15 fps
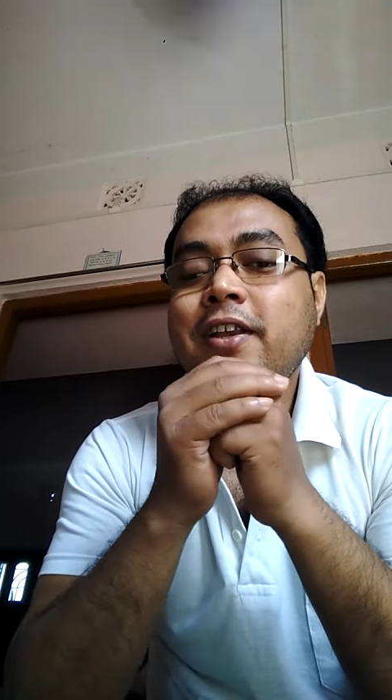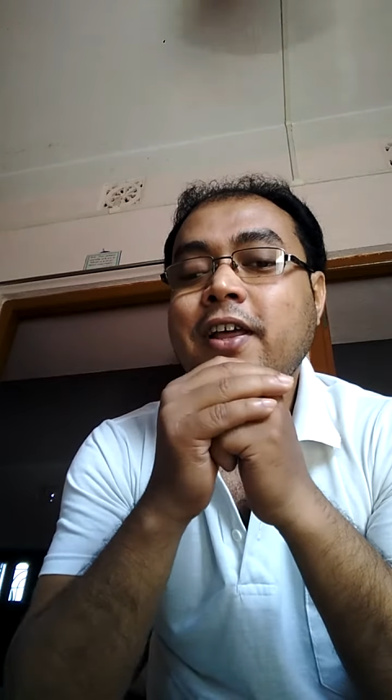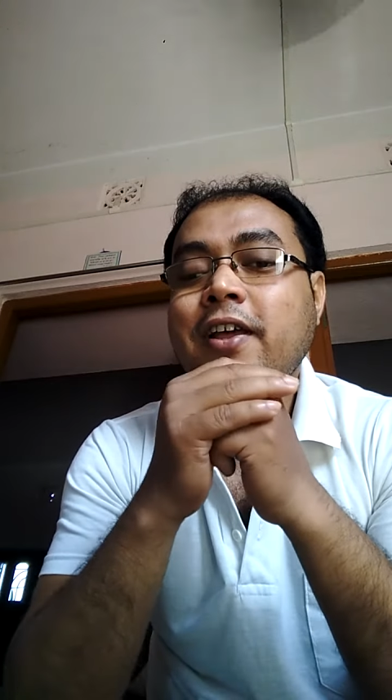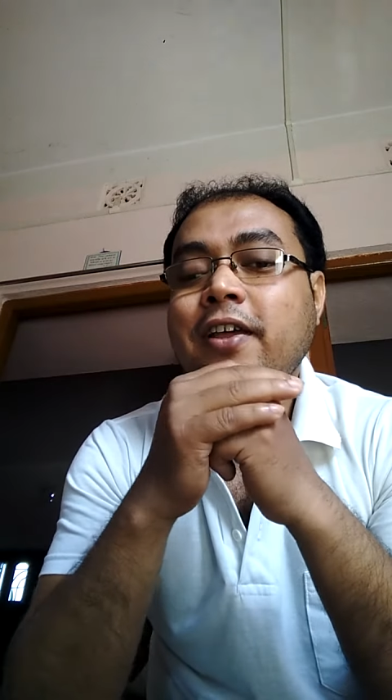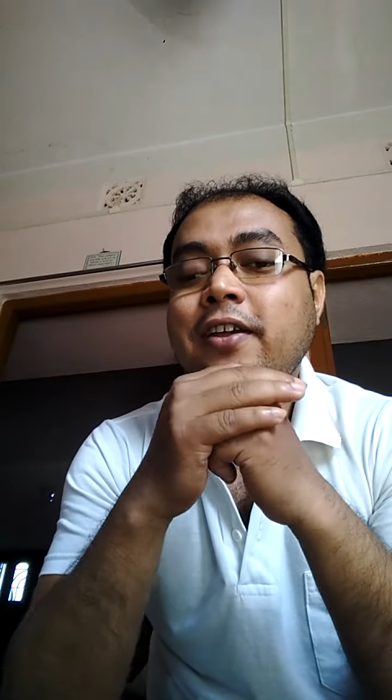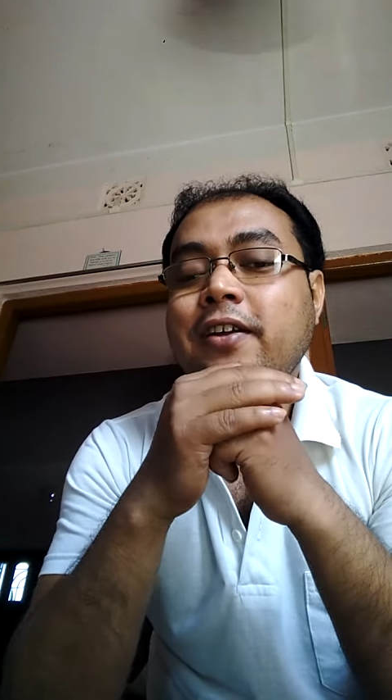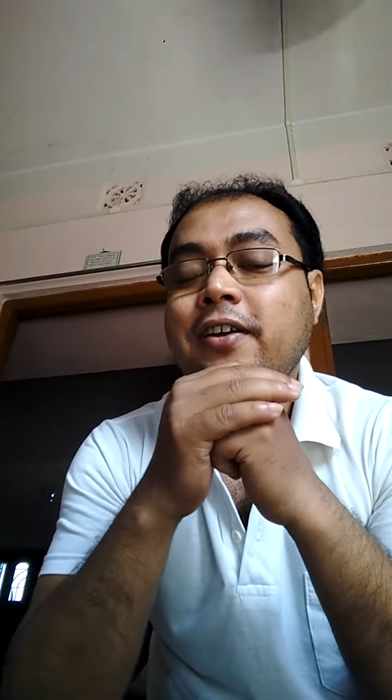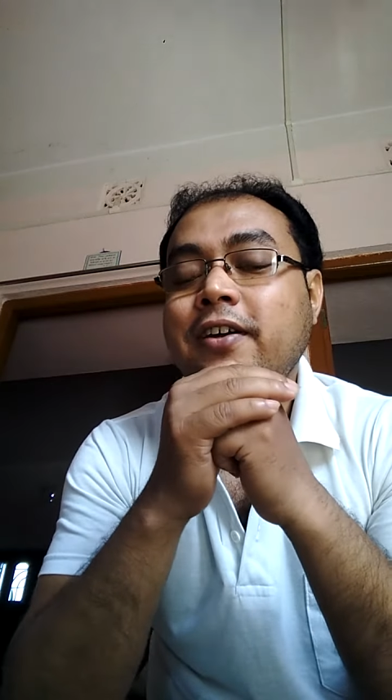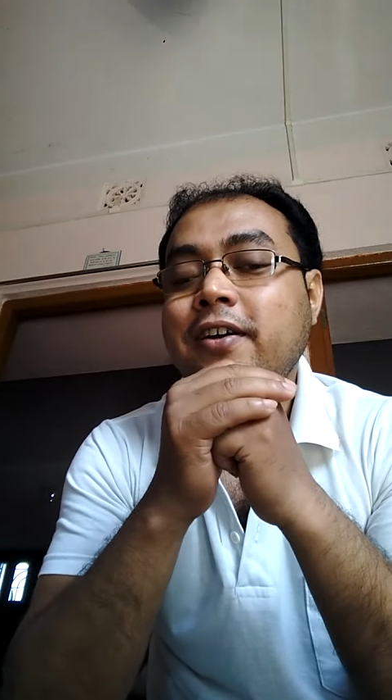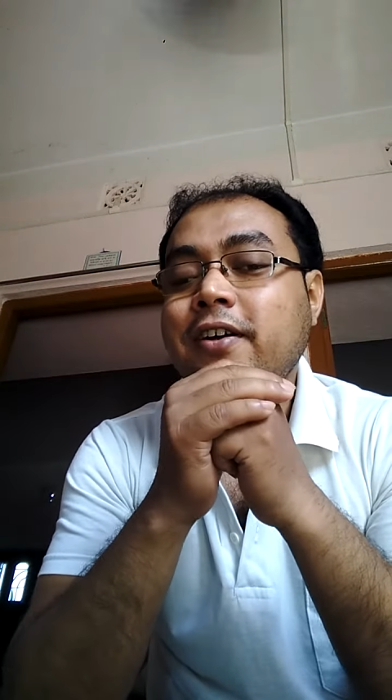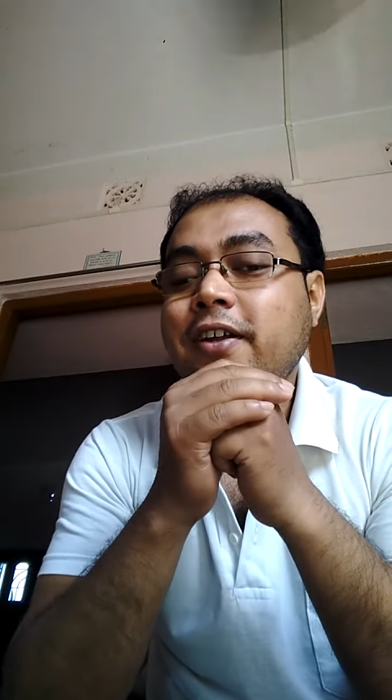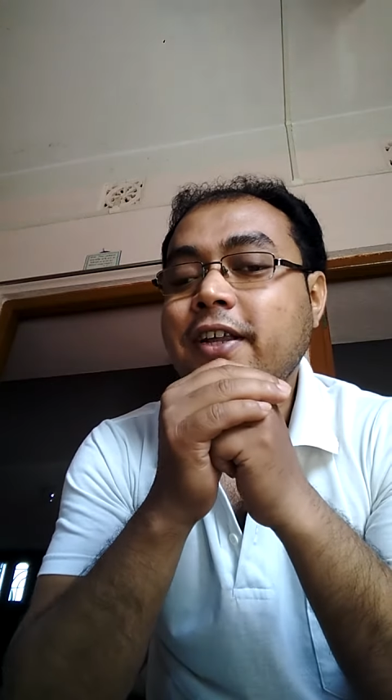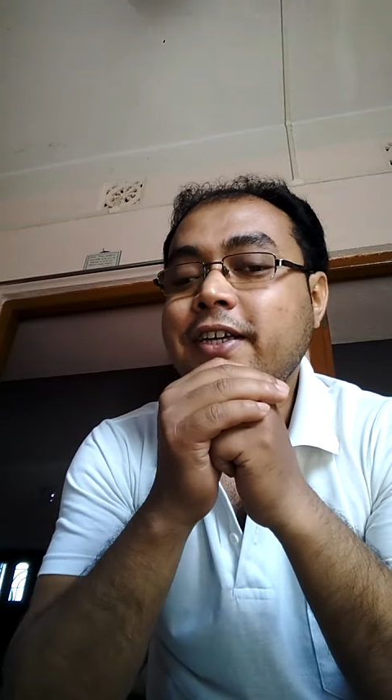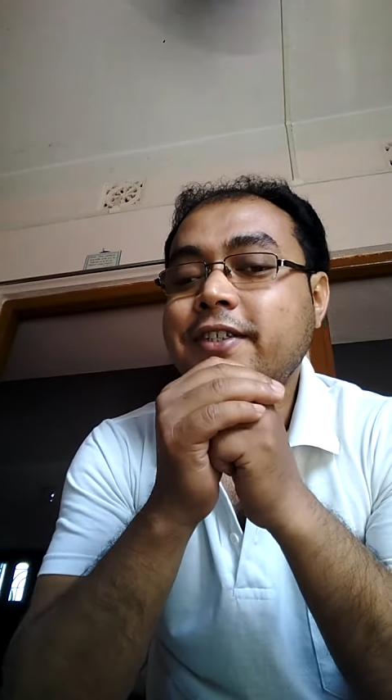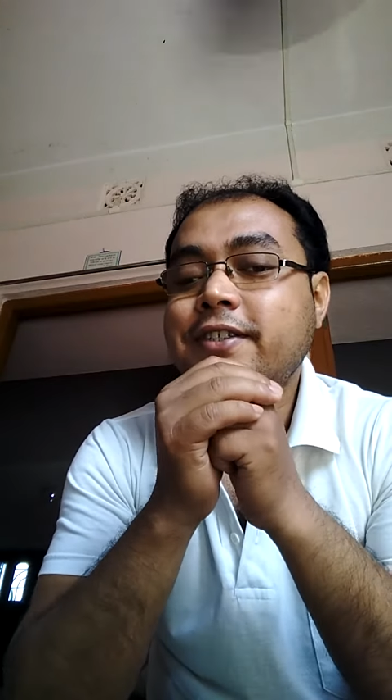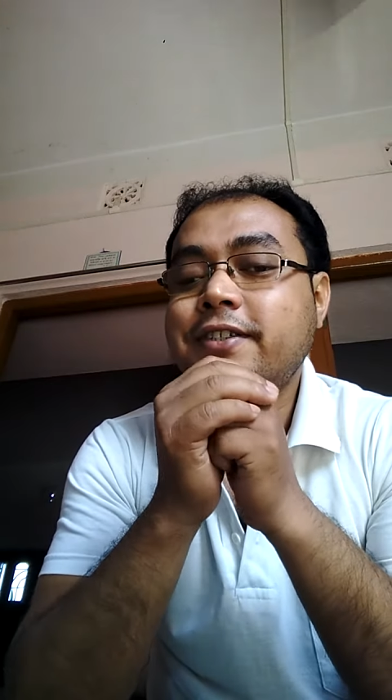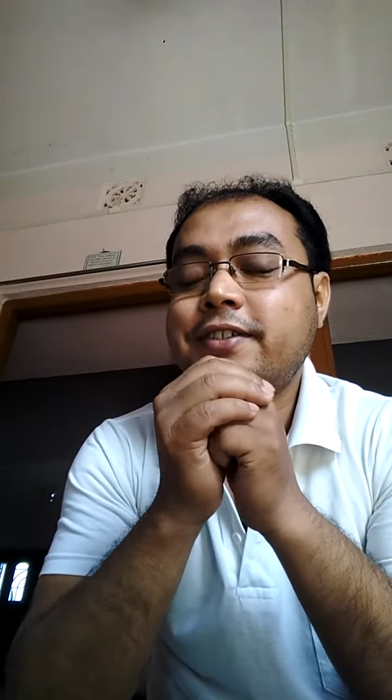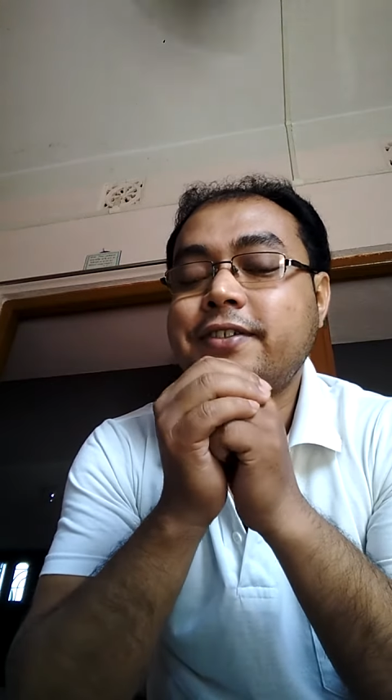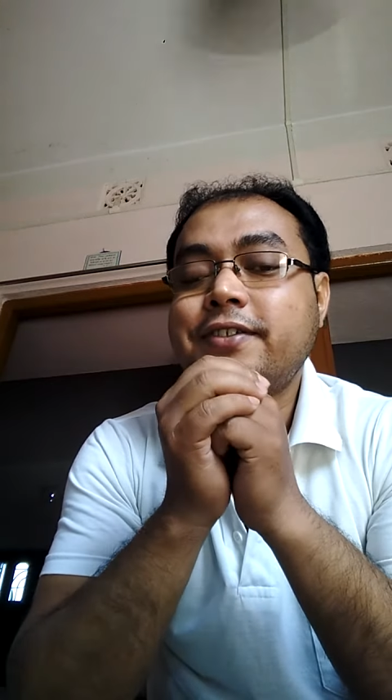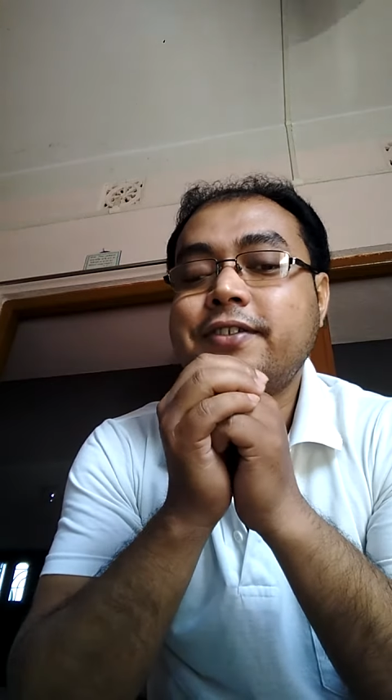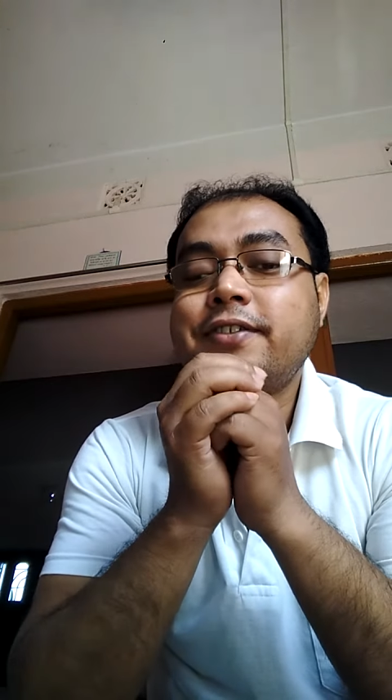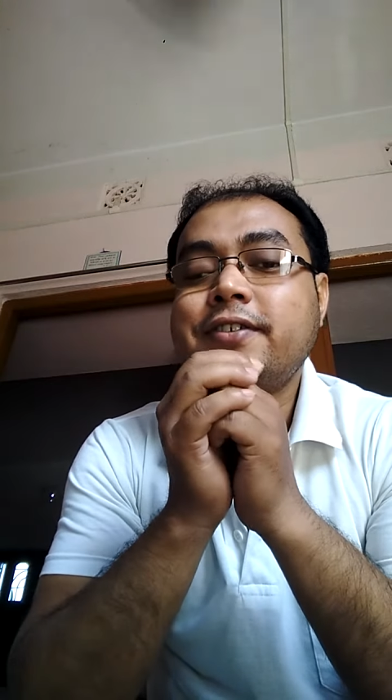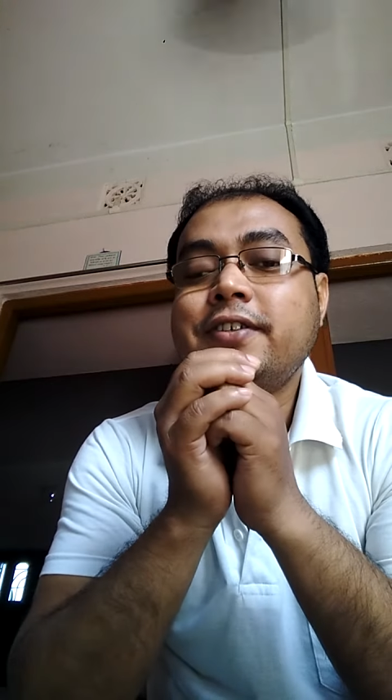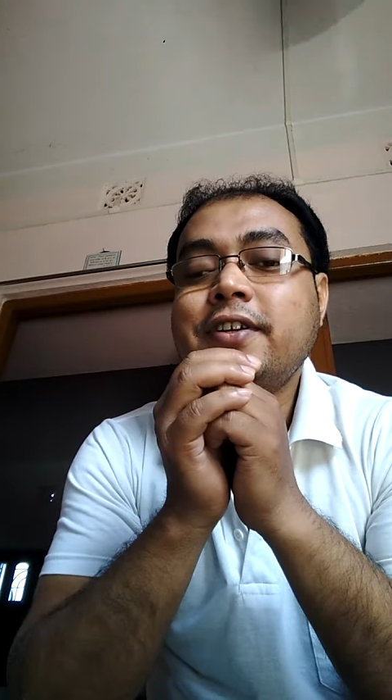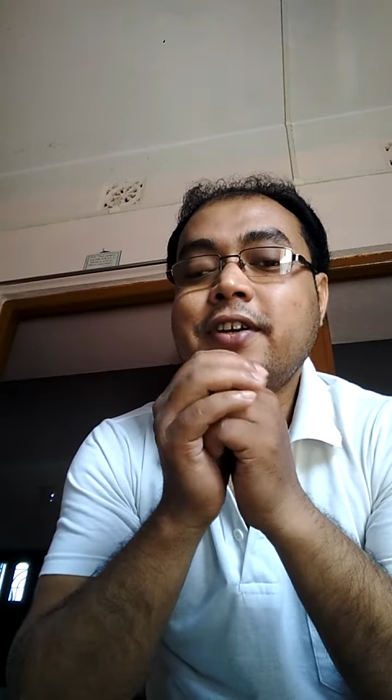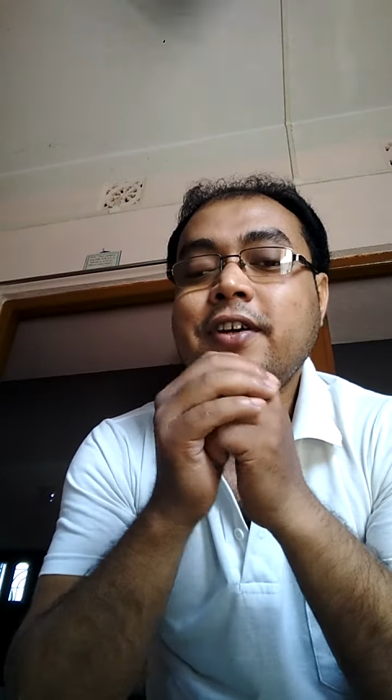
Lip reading: like class